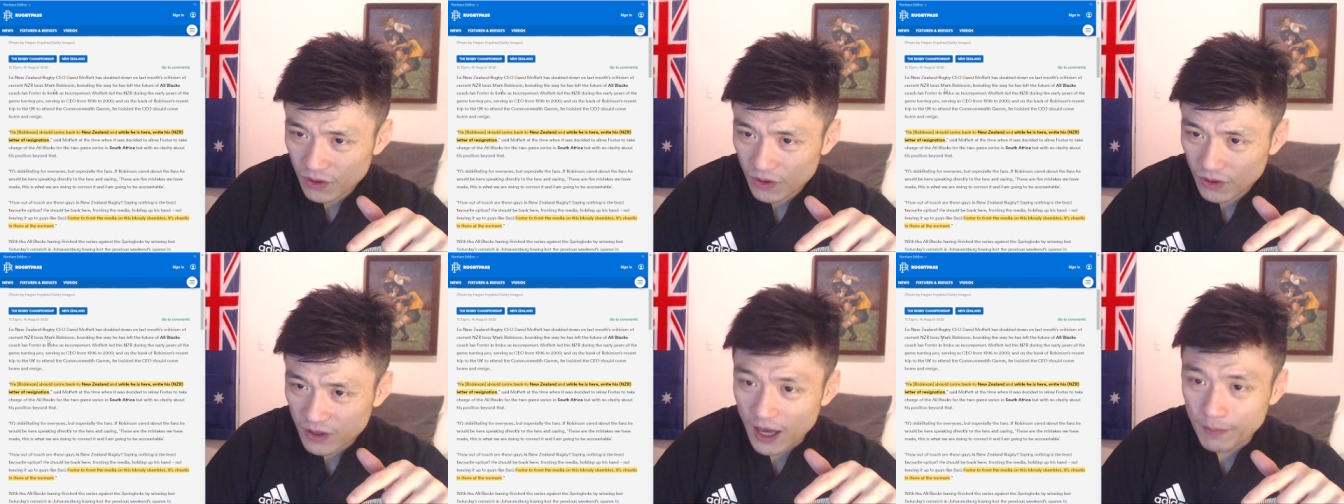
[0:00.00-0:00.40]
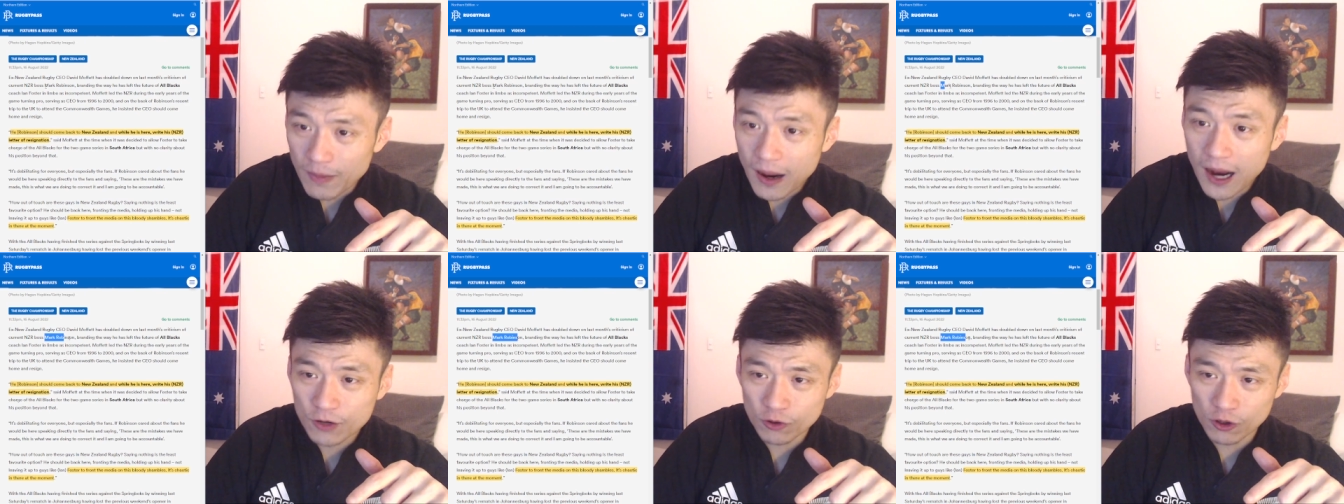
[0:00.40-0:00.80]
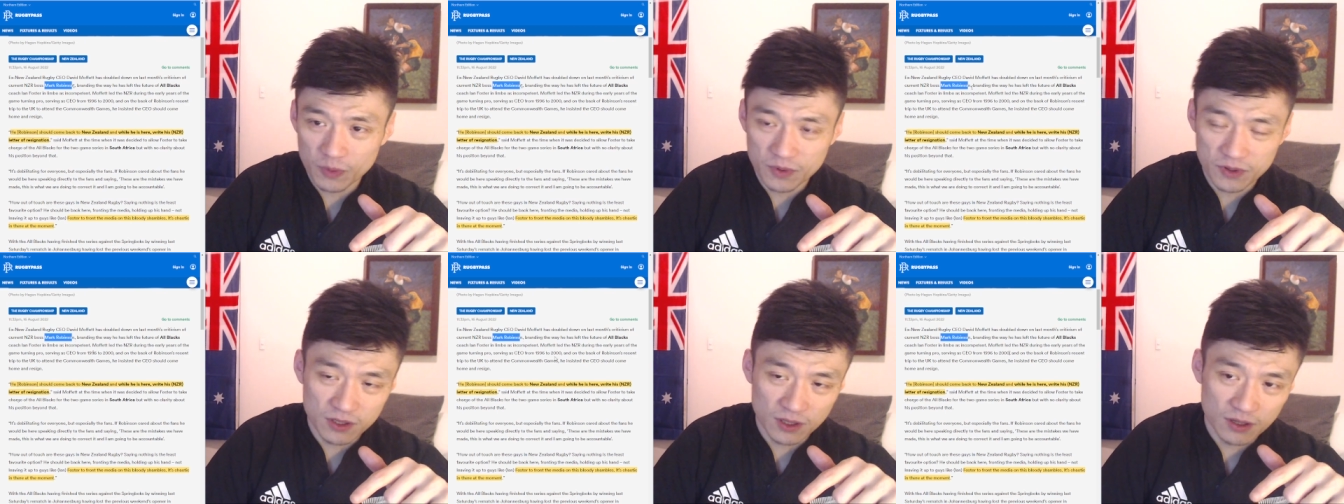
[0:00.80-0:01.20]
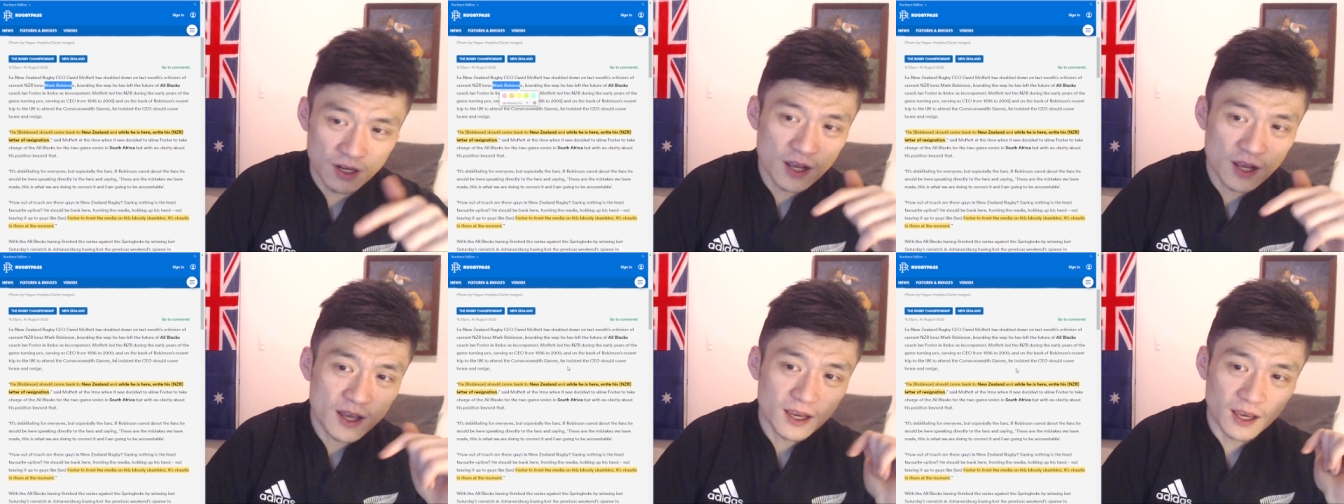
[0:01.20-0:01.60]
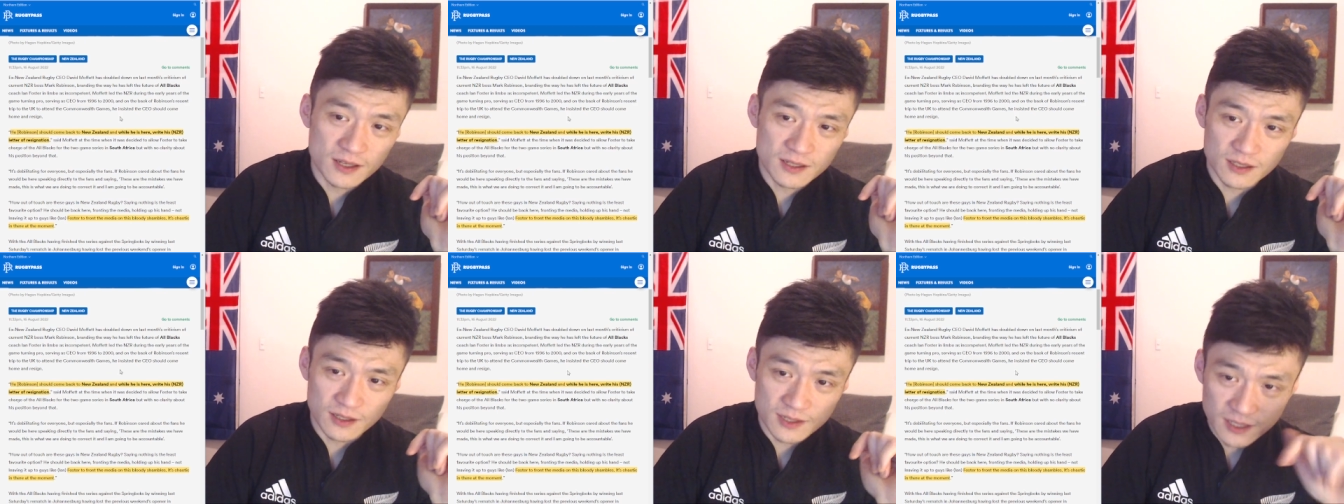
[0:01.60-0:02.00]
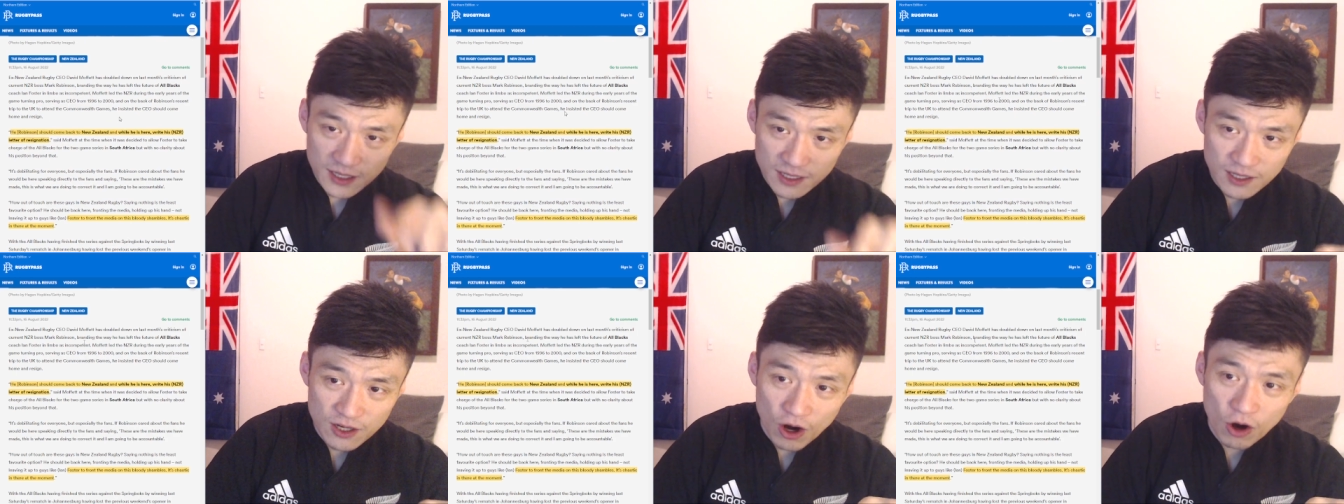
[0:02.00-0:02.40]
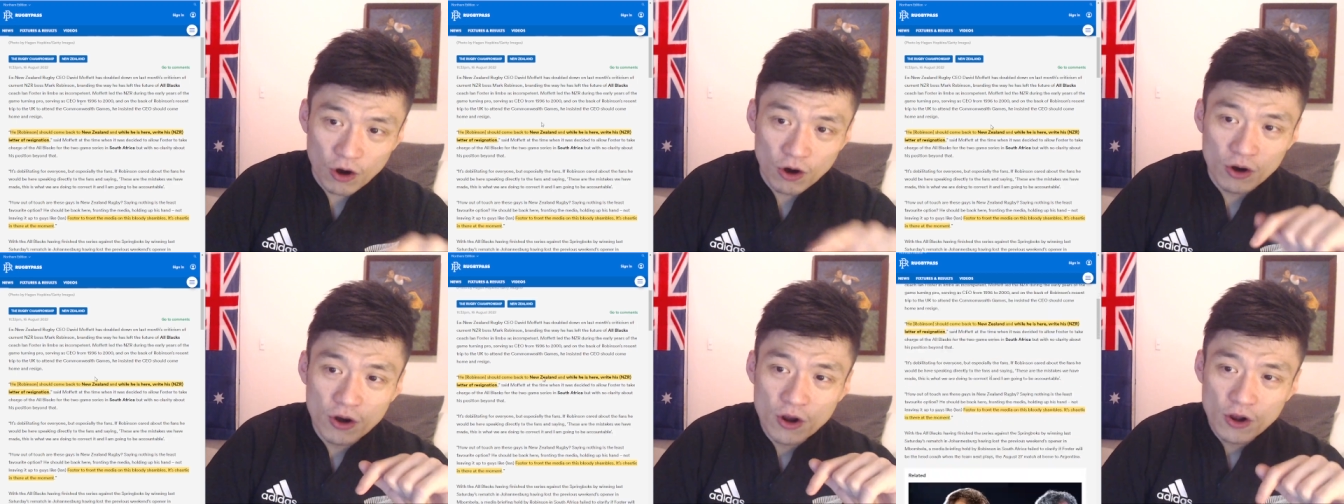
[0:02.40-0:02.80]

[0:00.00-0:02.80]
Yeah, Mark Robinson is the CEO